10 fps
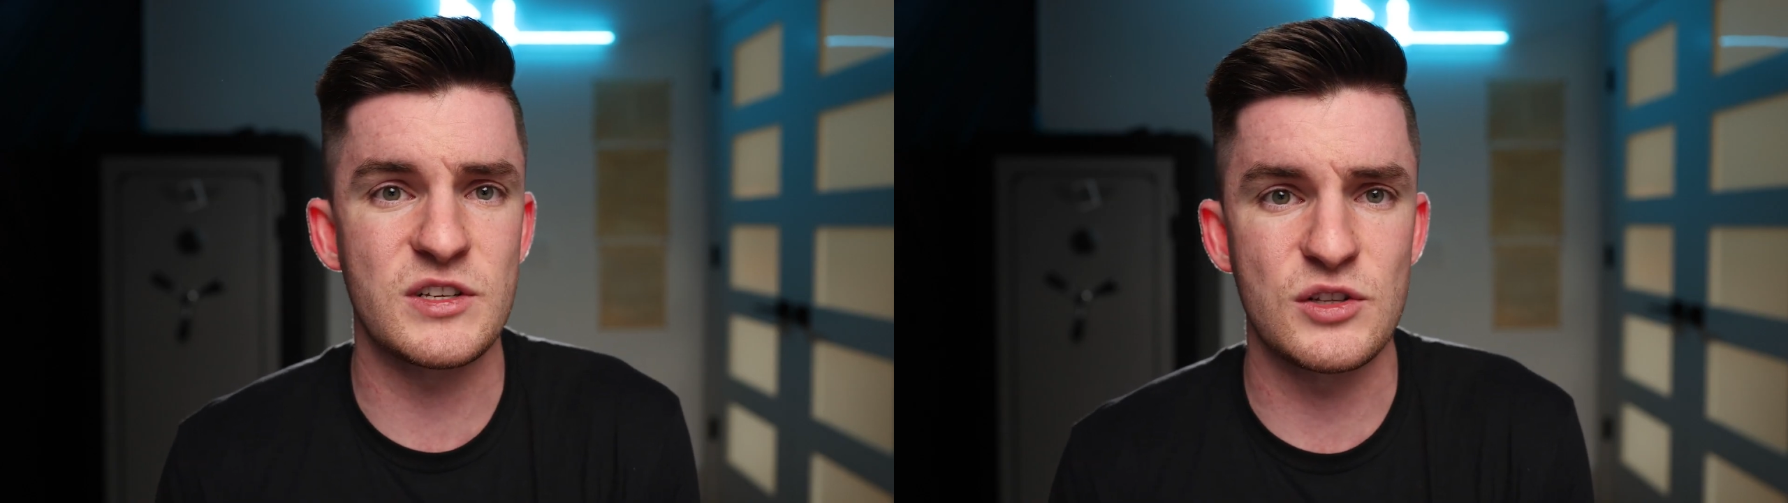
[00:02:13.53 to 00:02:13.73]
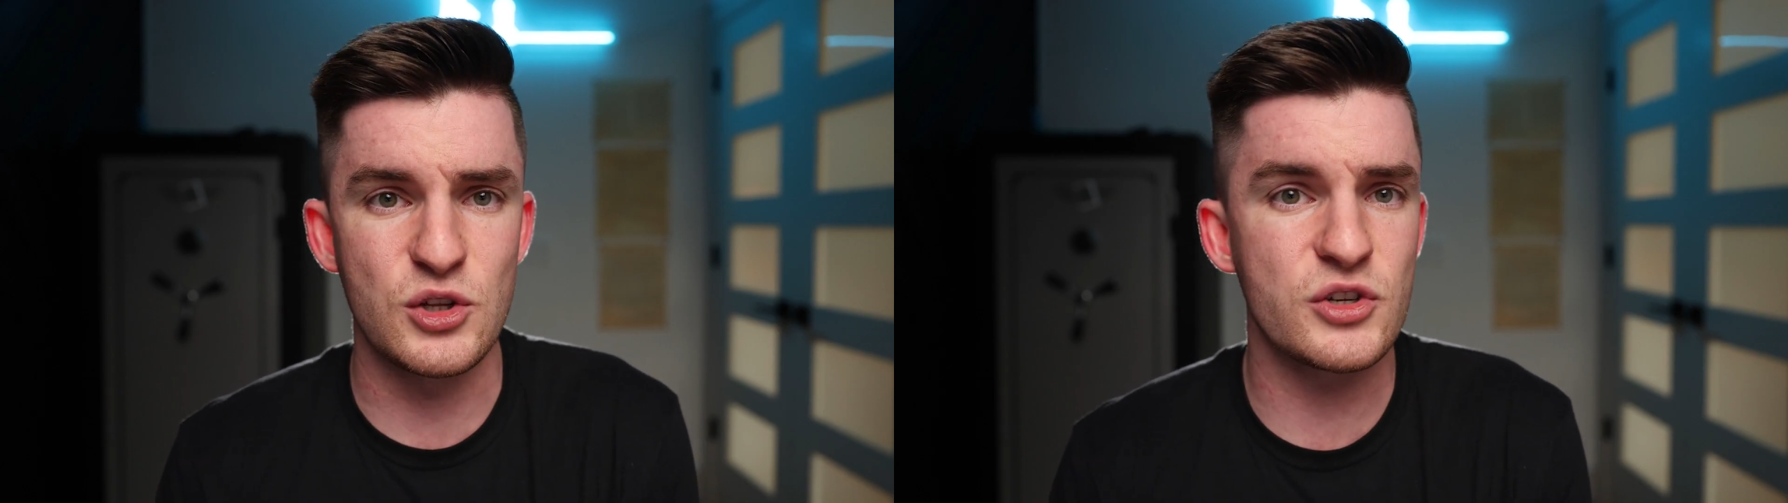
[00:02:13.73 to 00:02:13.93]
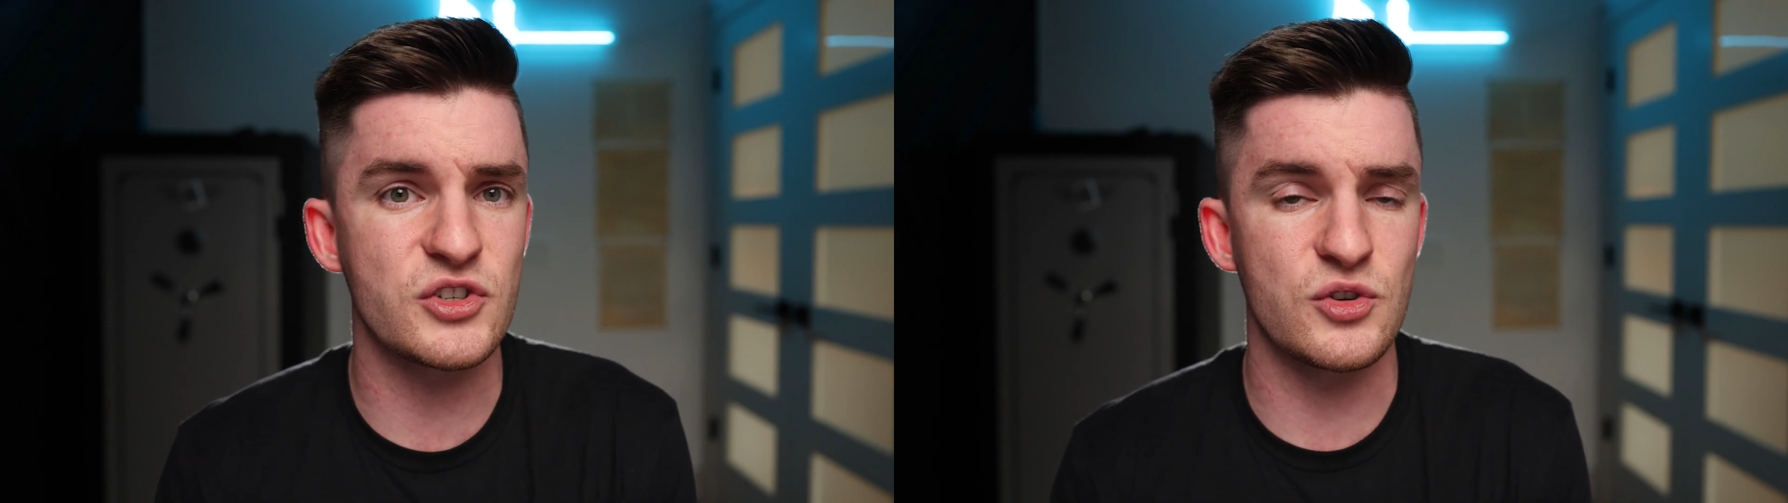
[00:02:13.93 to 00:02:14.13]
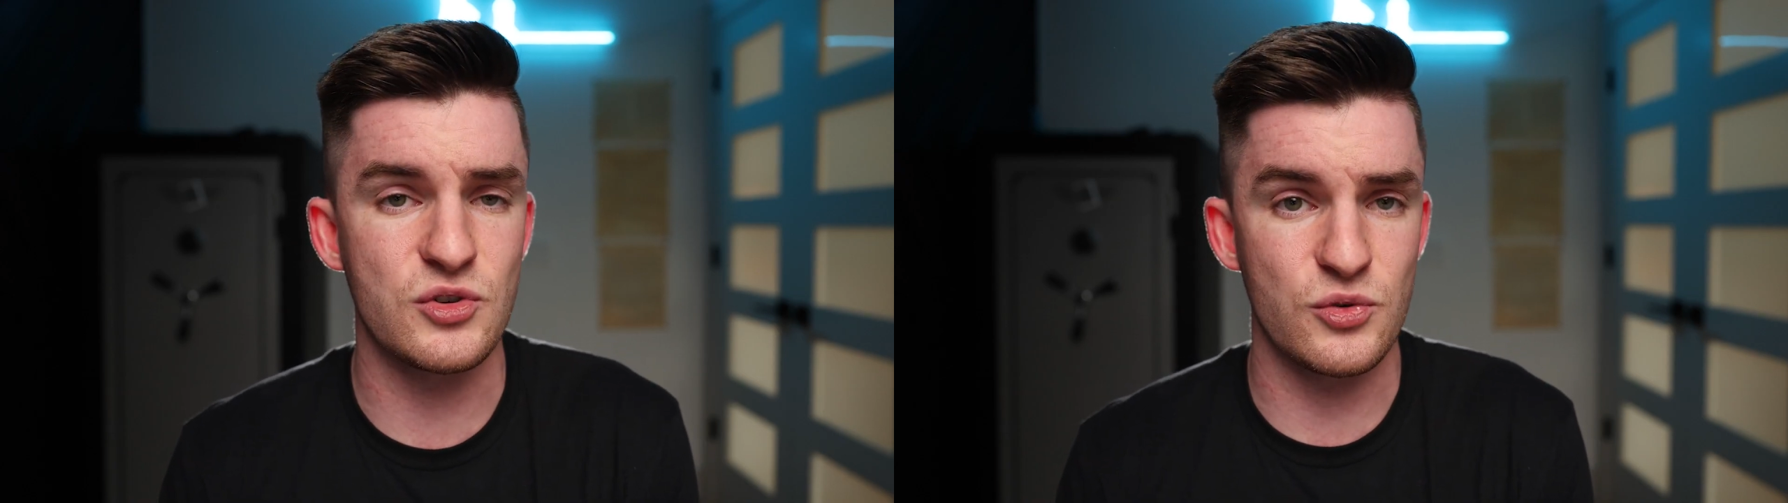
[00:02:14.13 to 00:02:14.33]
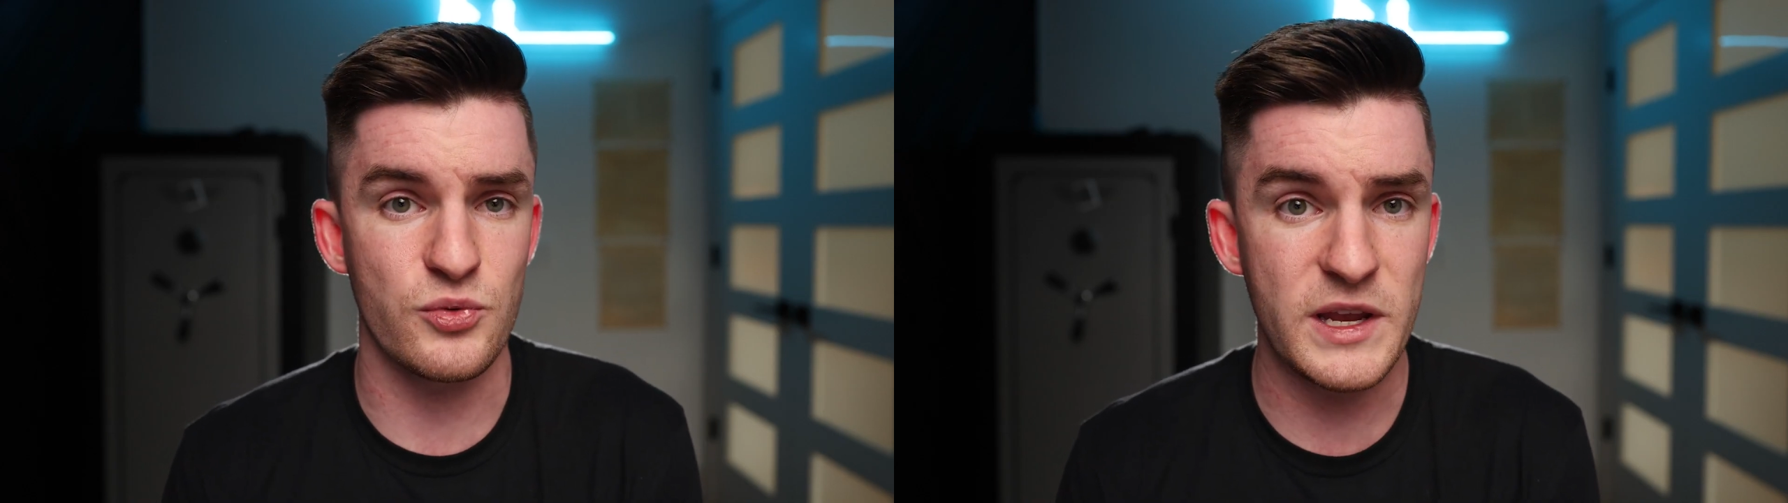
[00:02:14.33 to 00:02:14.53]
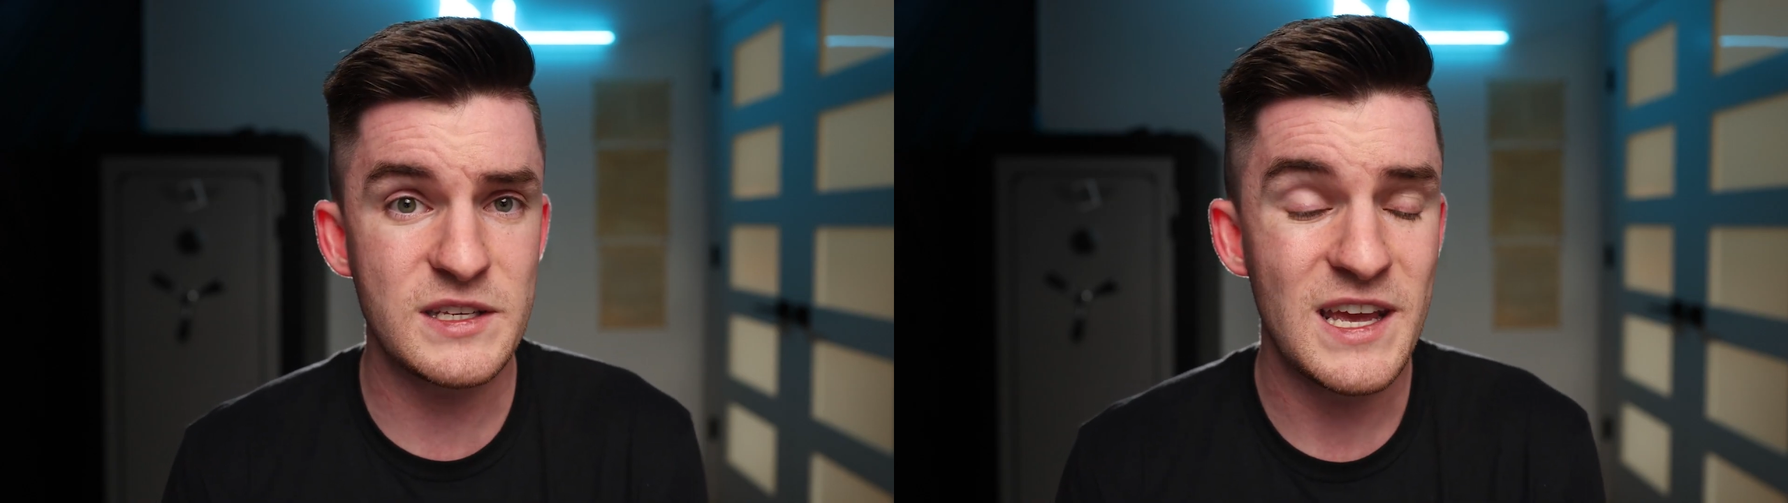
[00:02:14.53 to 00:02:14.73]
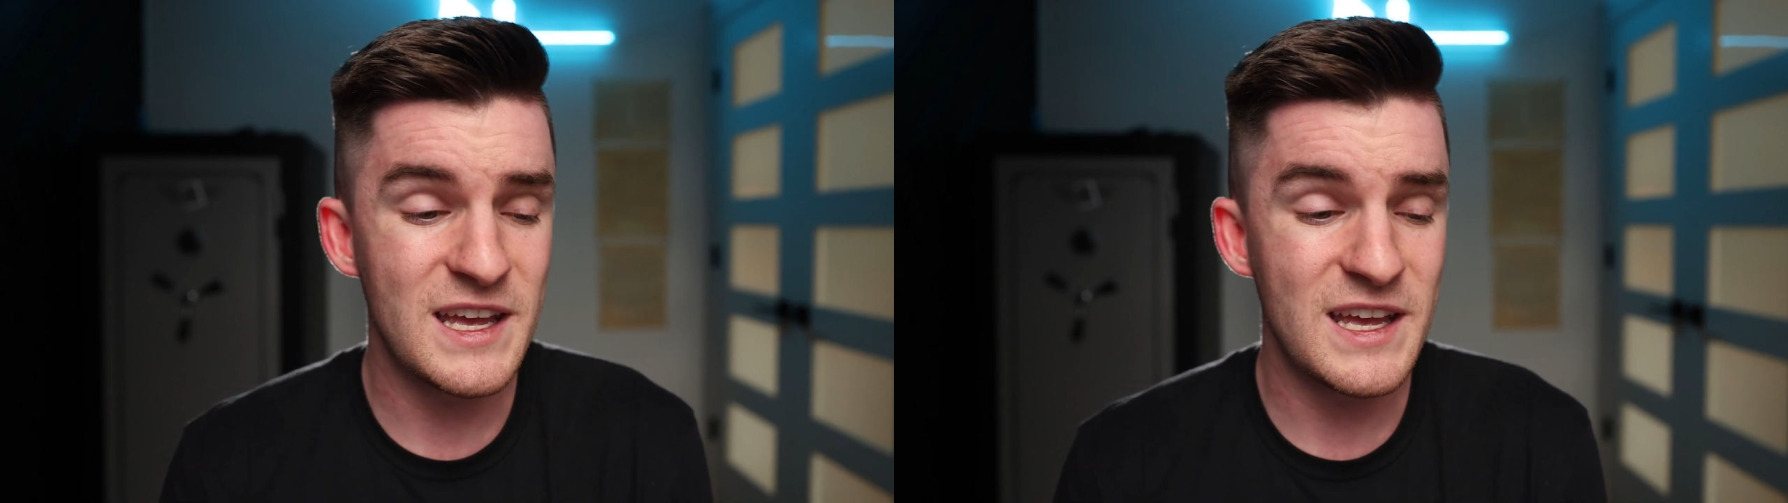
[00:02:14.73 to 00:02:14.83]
It looks great.